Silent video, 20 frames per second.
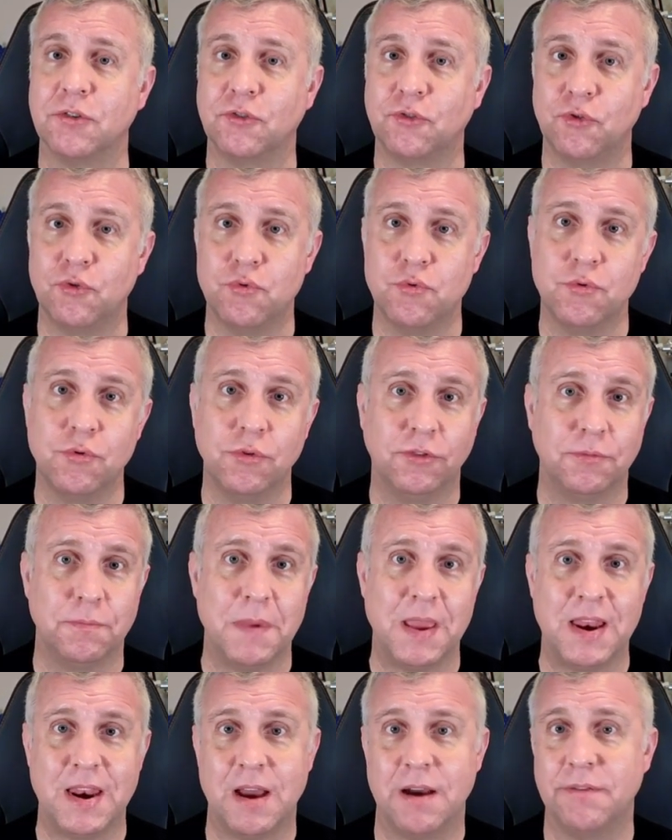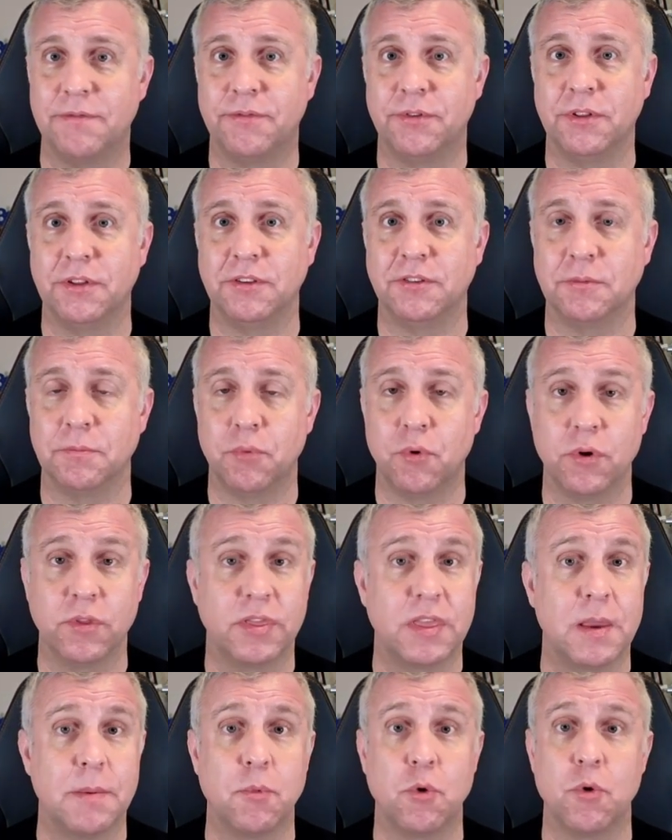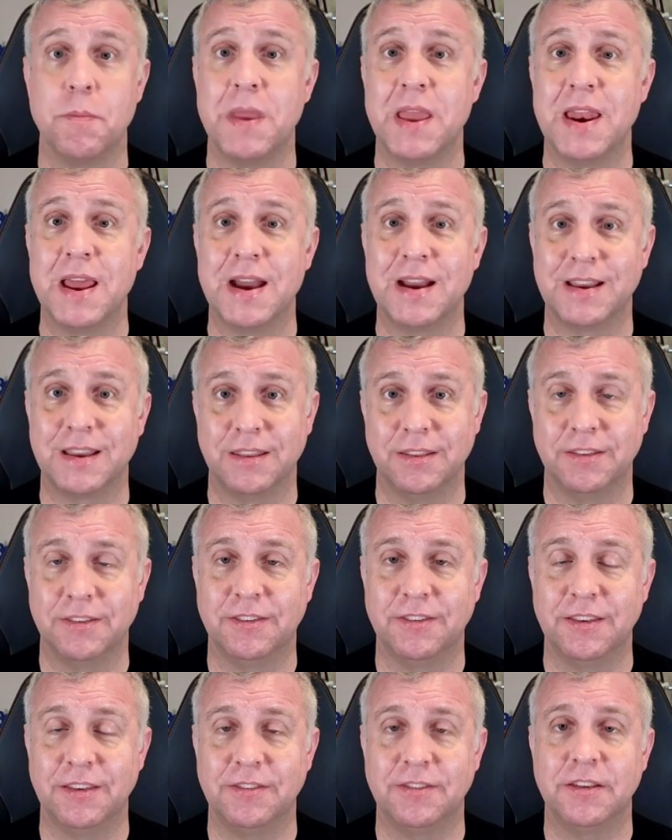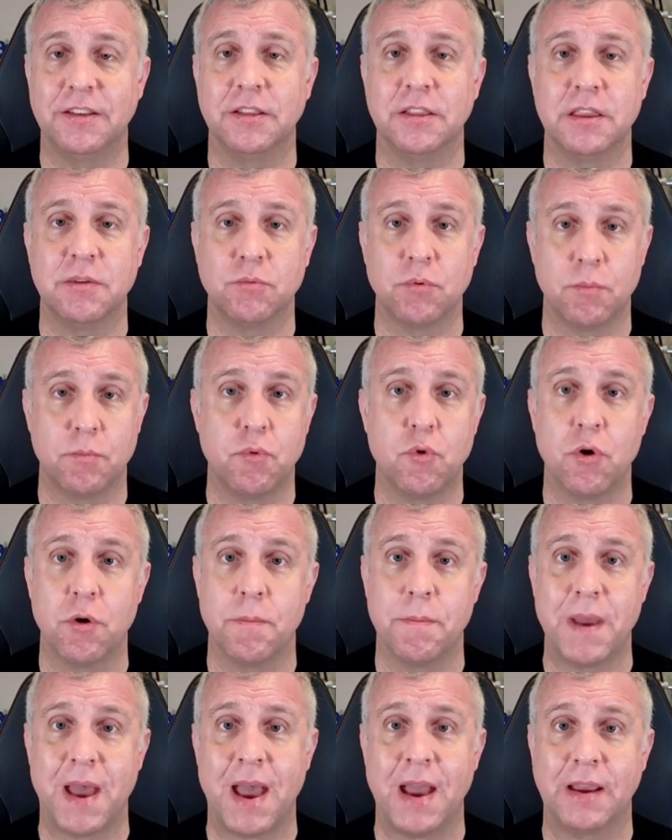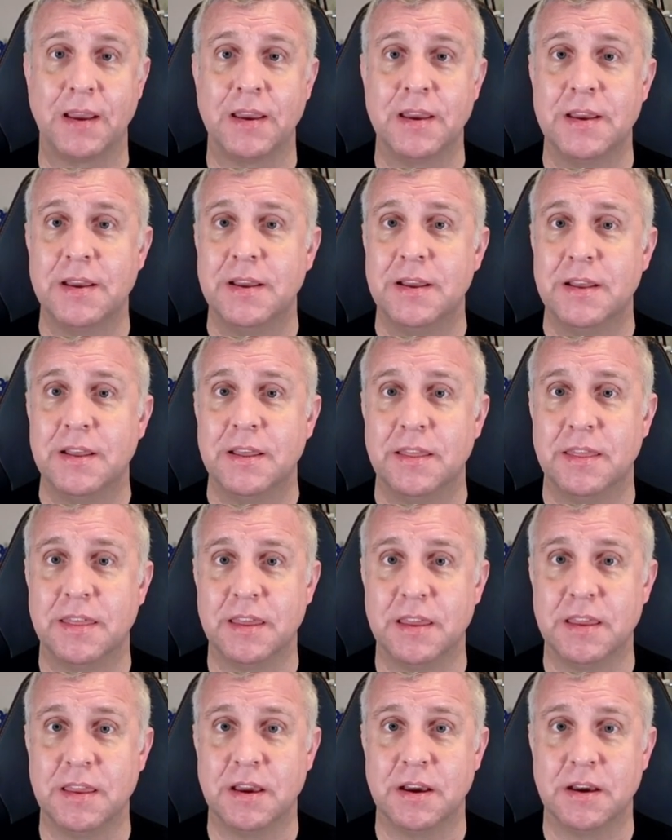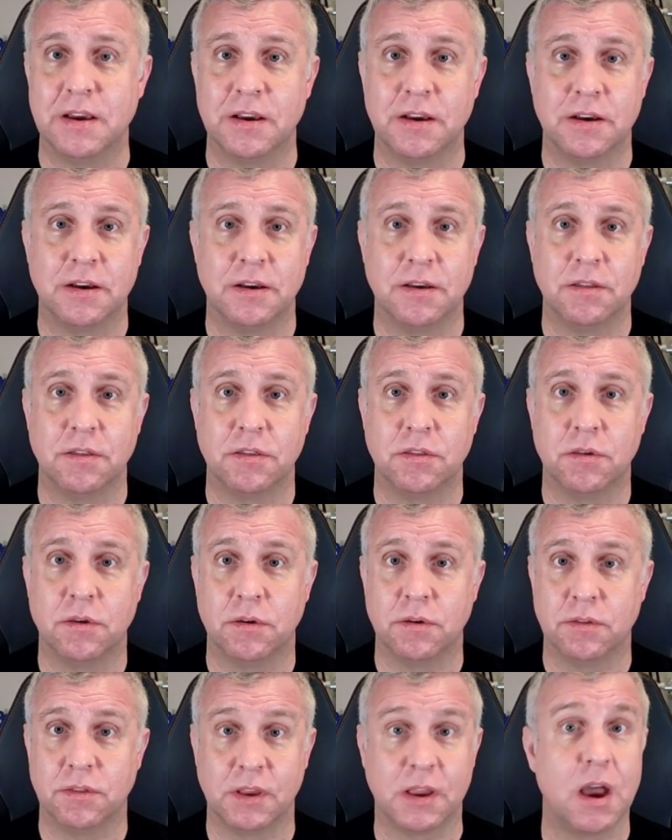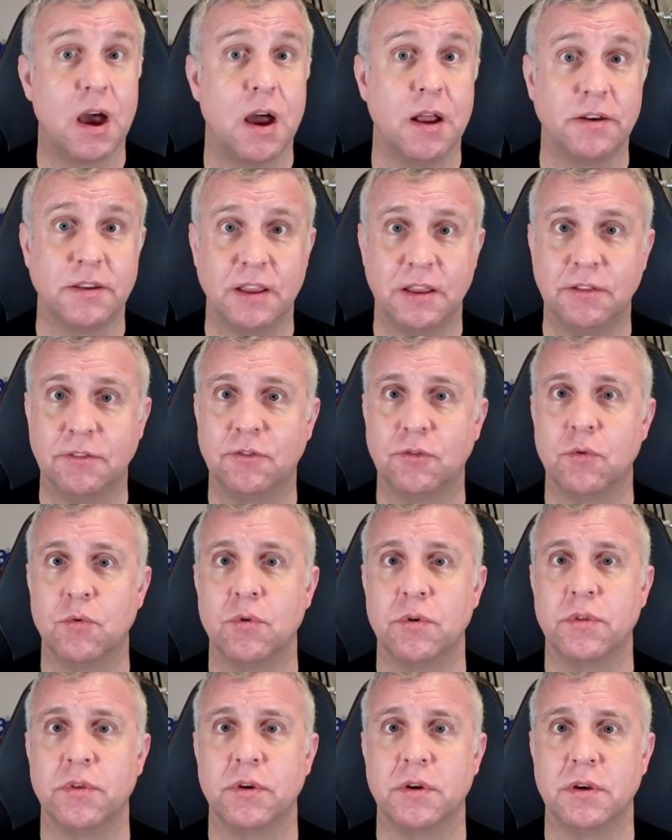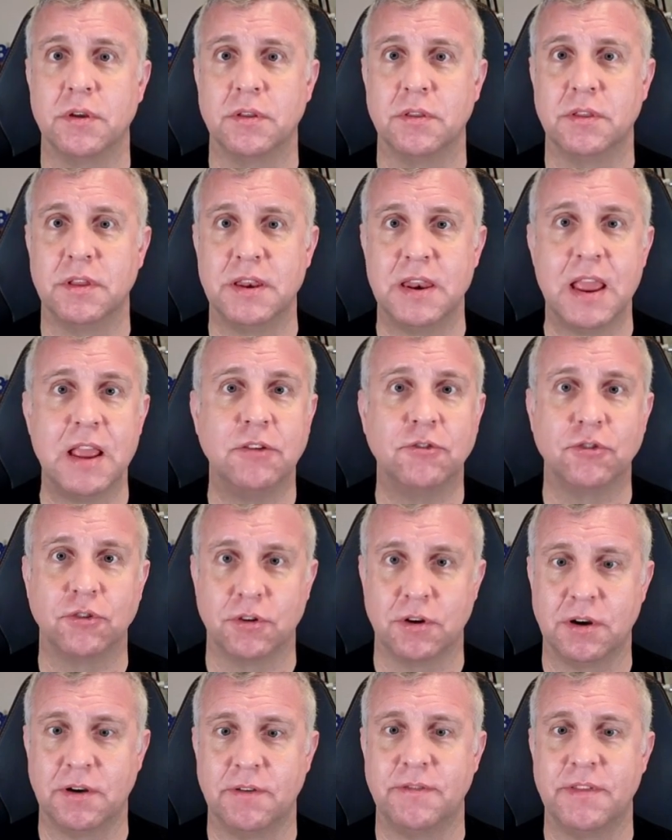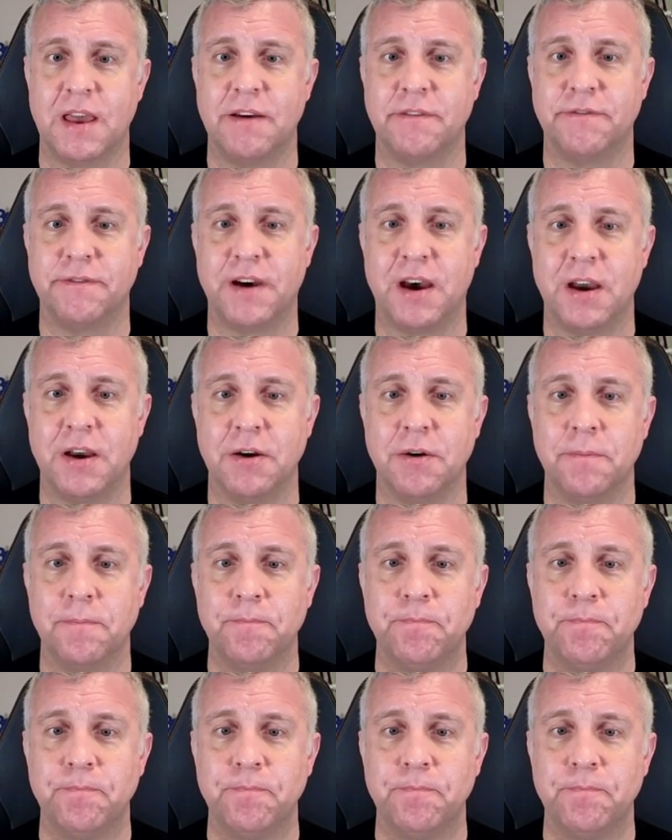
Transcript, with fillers: tools may not fully support them or may not consistently report back the, uh, uh, the, the contents or the, the nature of that file.